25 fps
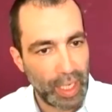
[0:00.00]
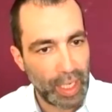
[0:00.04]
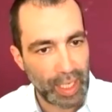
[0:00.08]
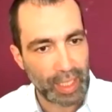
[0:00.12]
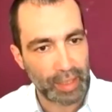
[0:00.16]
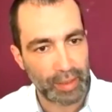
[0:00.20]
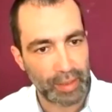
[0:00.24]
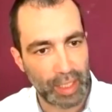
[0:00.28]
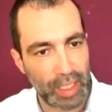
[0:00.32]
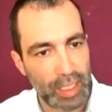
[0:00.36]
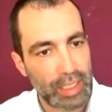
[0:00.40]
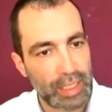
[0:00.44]
and
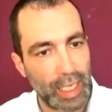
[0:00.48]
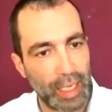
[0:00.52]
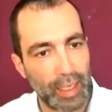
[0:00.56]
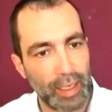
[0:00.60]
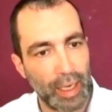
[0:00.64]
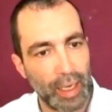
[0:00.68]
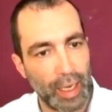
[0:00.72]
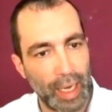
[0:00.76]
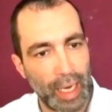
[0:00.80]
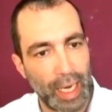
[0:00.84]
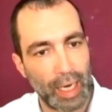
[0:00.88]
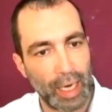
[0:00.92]
understand
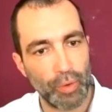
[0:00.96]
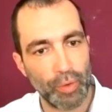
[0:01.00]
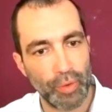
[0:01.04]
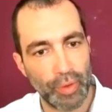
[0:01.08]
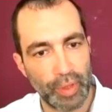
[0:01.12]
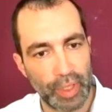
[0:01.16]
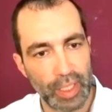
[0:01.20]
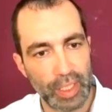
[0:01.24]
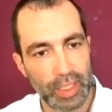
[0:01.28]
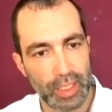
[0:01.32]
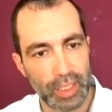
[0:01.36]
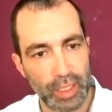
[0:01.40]
how
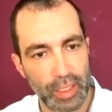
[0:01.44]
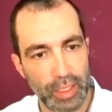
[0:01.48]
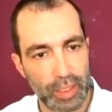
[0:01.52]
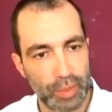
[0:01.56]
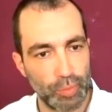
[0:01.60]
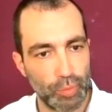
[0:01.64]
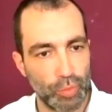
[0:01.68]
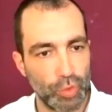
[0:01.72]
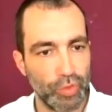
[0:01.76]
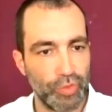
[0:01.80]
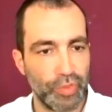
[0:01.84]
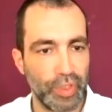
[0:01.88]
this
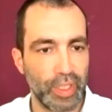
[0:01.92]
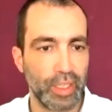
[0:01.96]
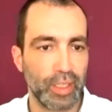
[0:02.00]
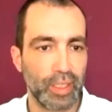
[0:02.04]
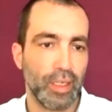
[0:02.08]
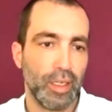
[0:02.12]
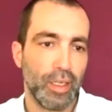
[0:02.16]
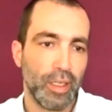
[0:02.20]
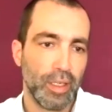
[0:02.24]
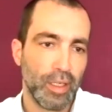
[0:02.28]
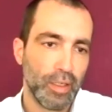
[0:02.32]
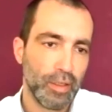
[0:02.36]
is
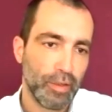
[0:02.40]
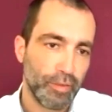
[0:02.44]
moving